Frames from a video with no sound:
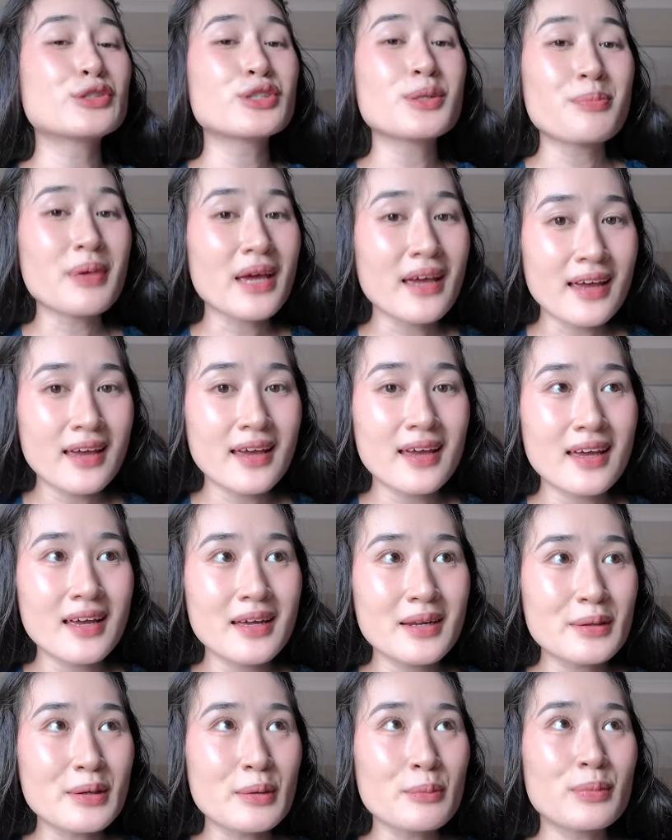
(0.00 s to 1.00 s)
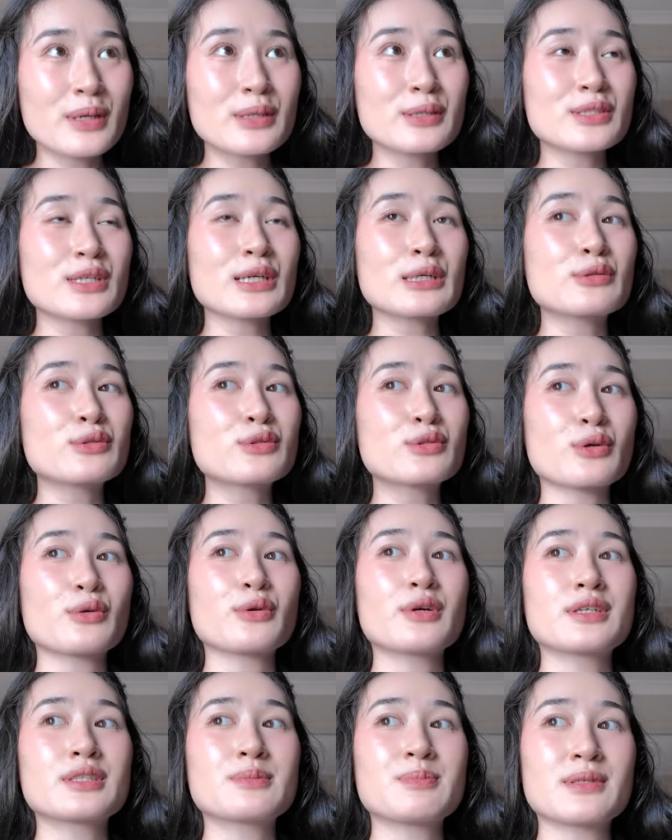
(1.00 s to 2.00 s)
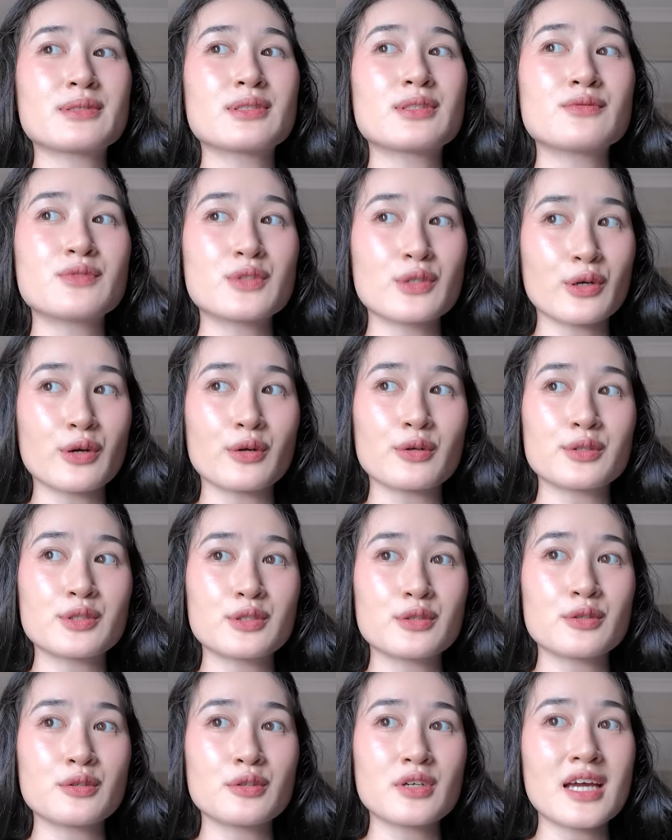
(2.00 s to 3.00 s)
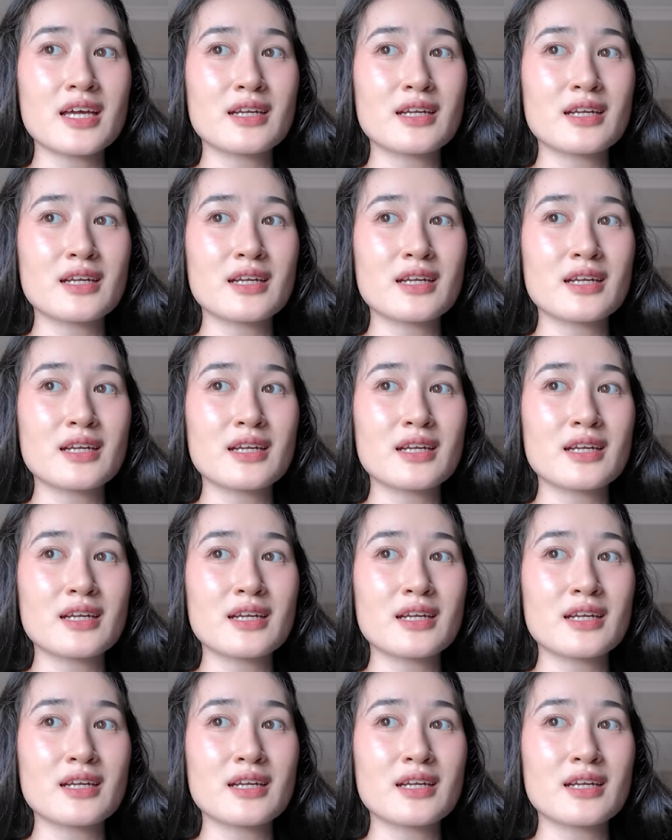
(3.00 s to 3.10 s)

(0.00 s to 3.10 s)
Japan, but it's like so expensive to go to,